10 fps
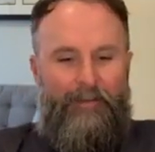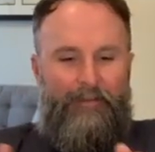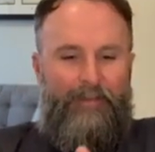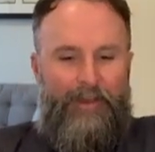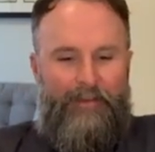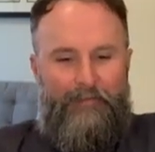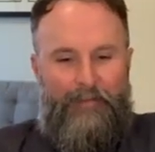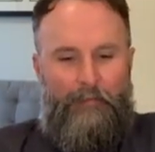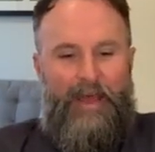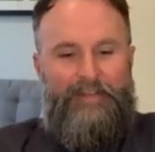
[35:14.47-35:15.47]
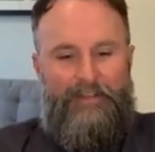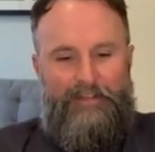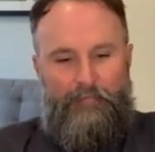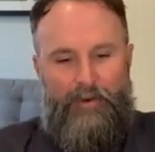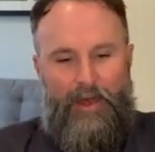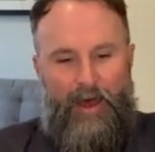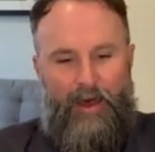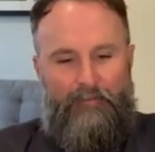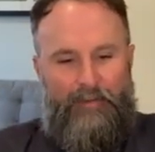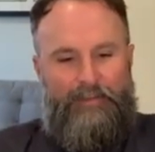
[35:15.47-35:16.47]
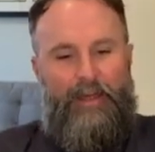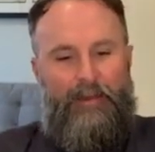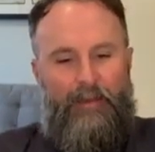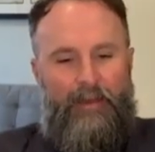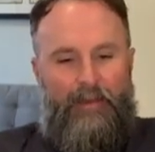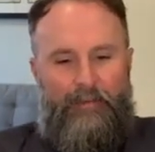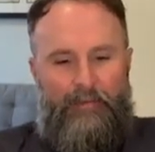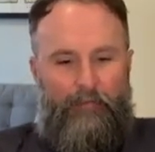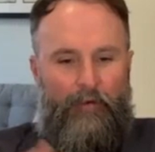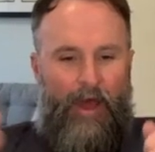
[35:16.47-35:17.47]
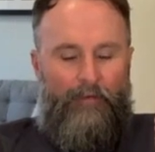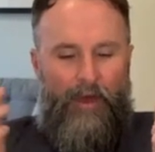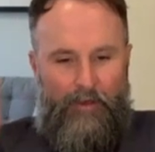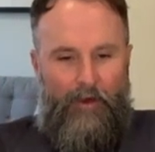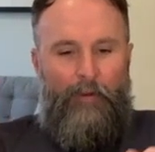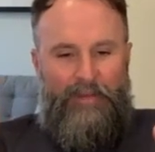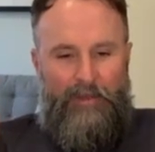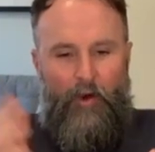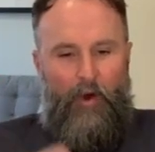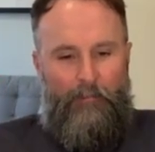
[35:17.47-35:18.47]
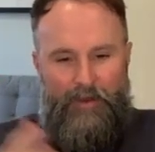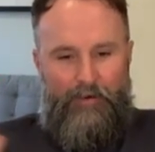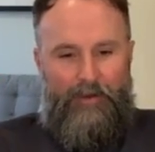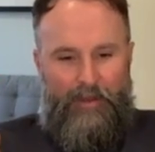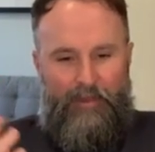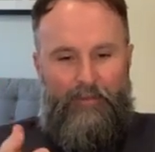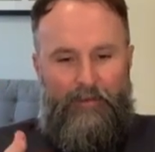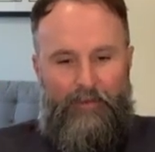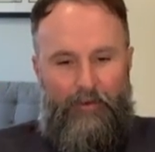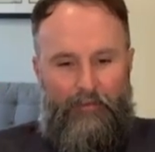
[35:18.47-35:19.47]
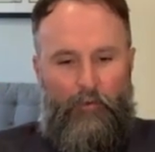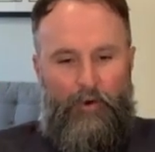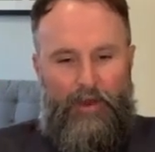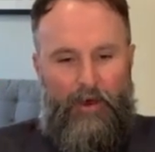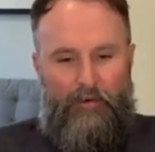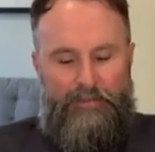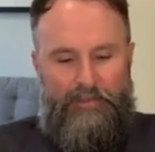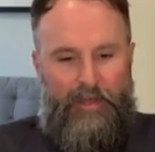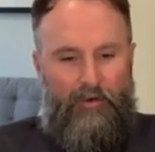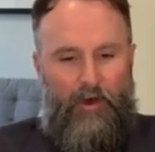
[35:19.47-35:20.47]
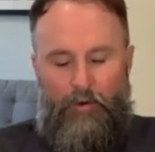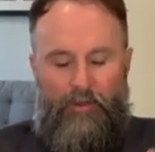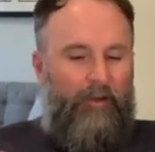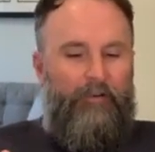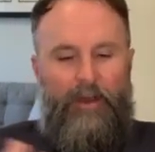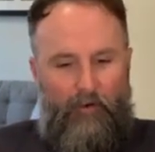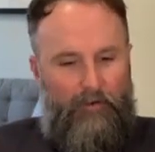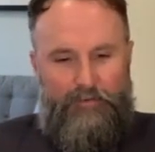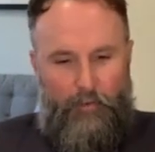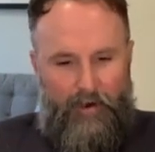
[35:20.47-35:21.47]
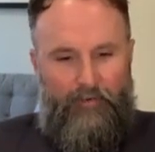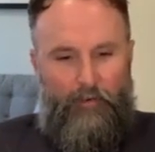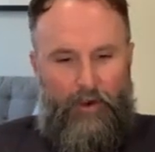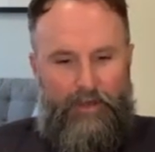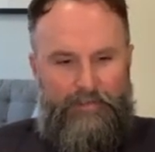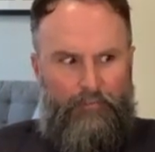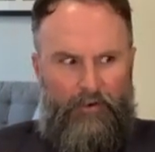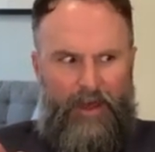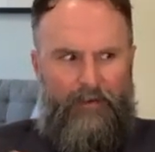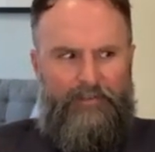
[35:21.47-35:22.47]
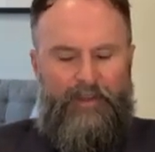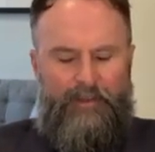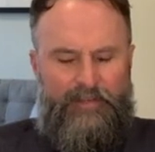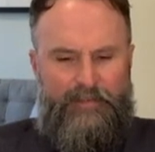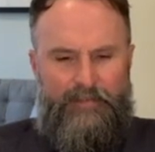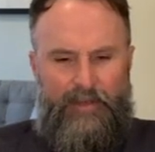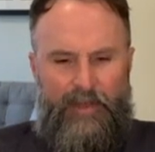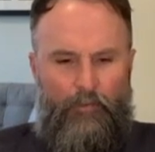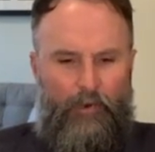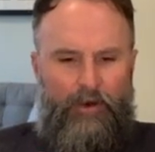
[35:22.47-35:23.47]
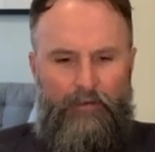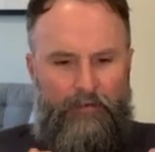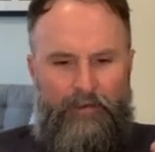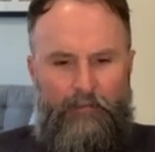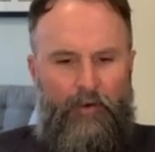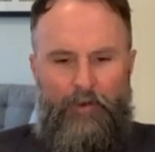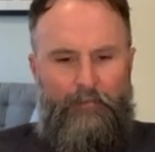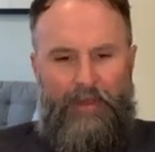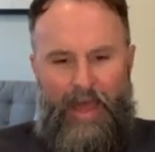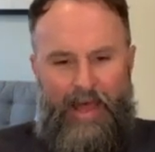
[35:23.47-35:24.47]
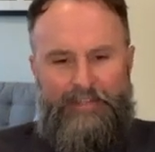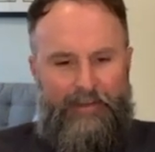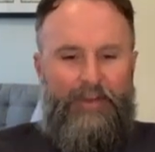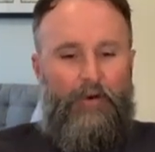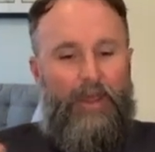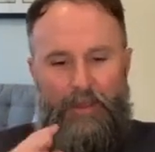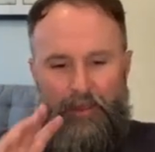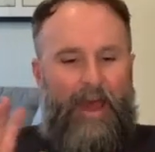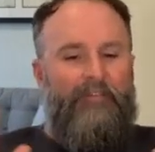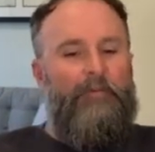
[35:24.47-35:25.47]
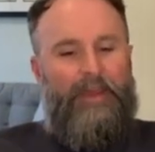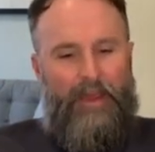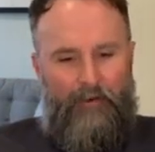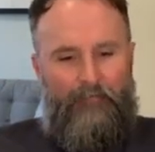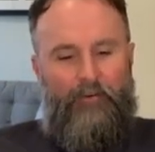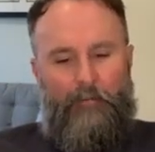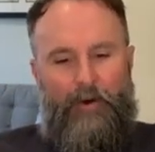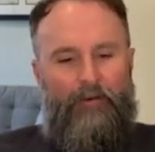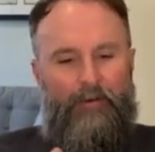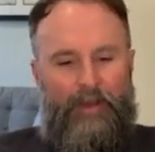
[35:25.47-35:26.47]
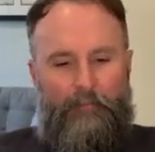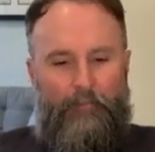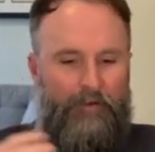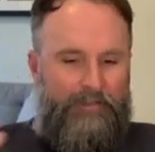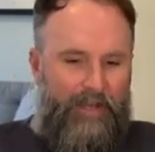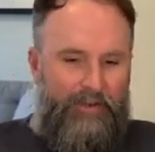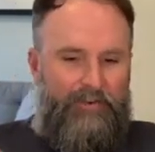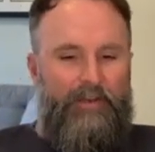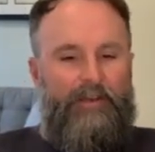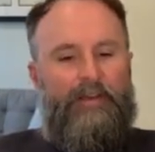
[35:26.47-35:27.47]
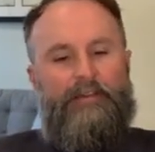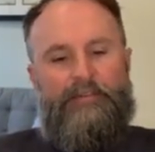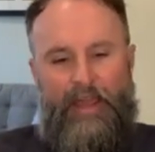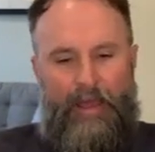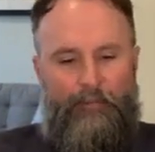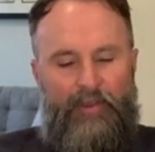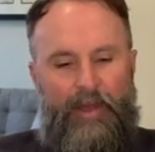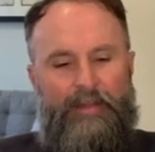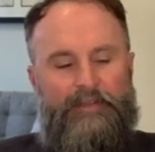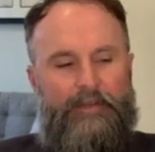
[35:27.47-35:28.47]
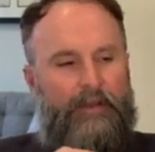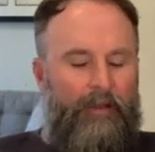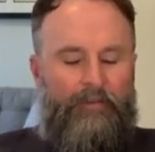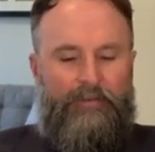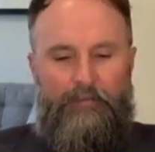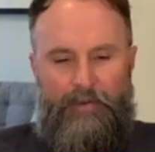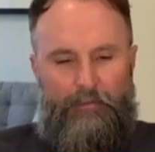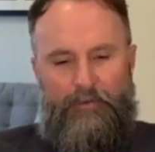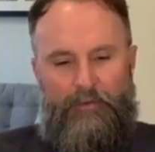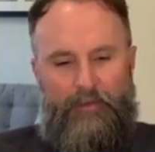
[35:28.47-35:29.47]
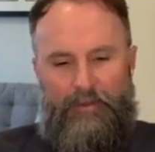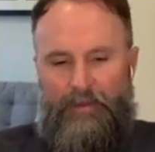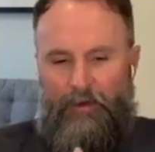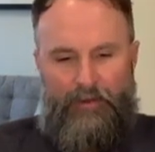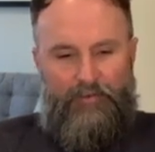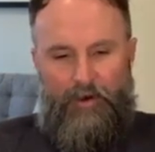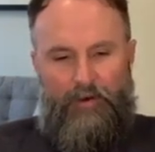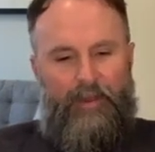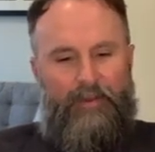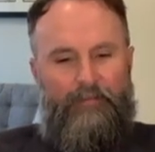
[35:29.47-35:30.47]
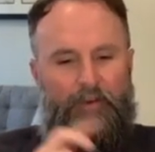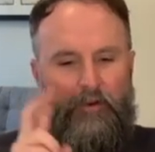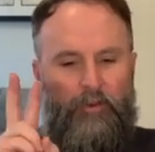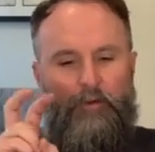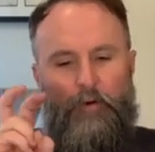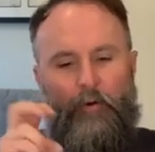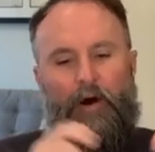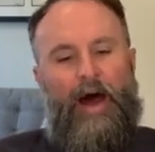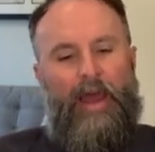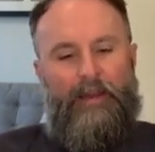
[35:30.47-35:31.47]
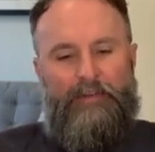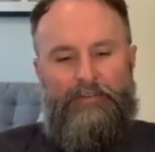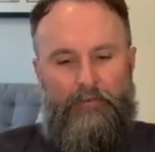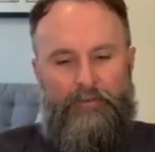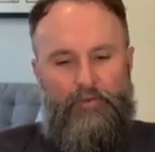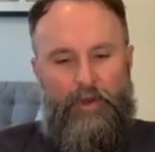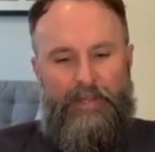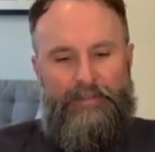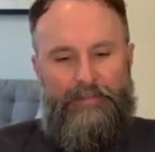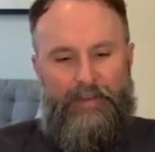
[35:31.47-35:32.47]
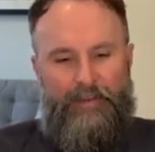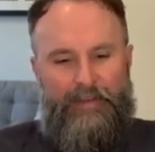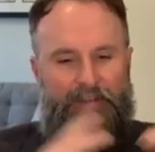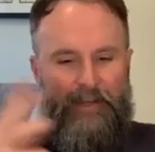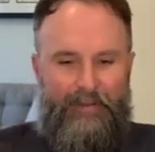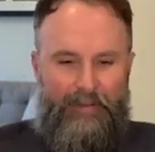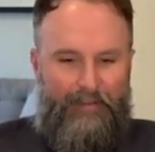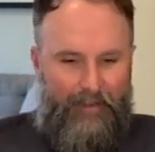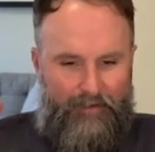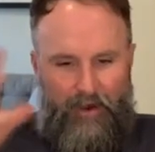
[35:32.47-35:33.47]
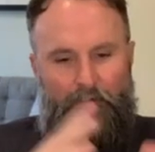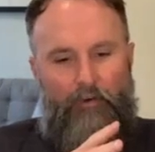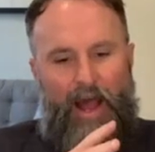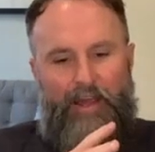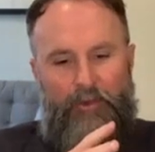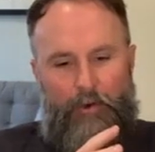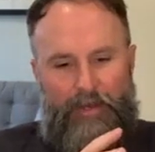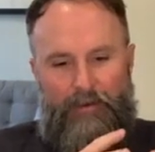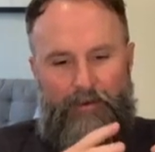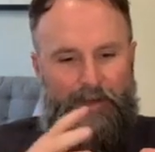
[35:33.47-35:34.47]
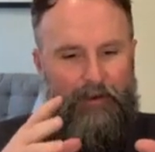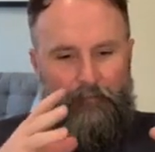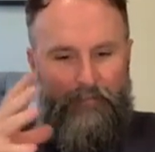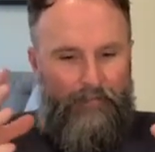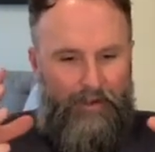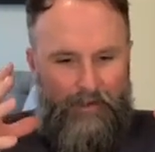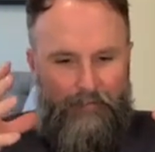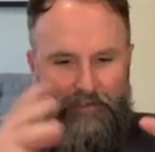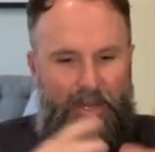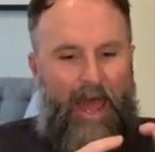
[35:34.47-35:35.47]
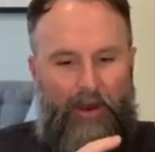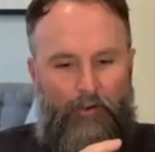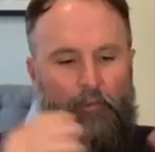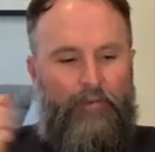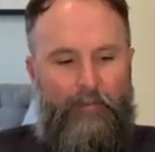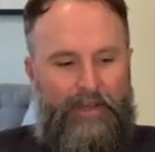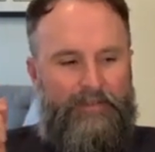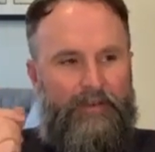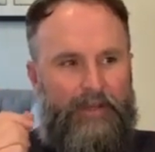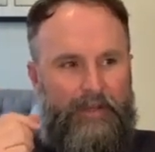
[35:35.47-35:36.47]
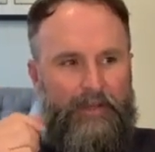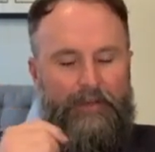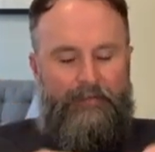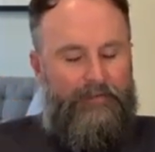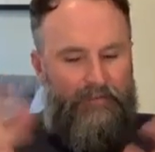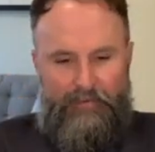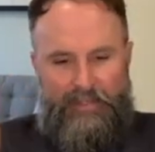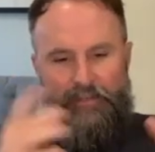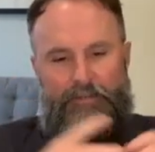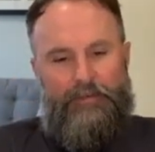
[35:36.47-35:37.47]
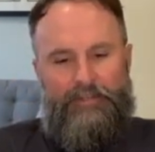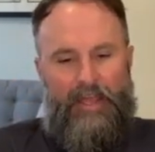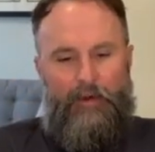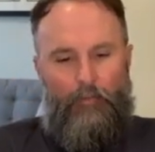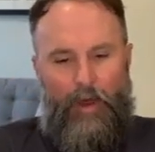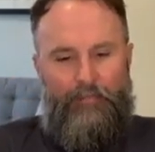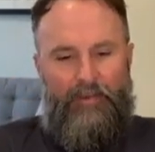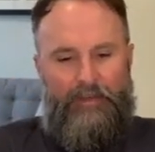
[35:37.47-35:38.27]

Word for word: They they messaged Pranav and said said you know, Timo, I'm here to get the forty dollars in Celo or the hundred dollars or whatever it was. And Pranav is like, this is kind of weird. Like Timo wouldn't be asking. So you have to be careful about like impersonation and scam sites and people do that. You know, Twitter they you can only reply to certain tweets like because they they try and lock you into like a, like a chat group that basically just leads you to a scam website.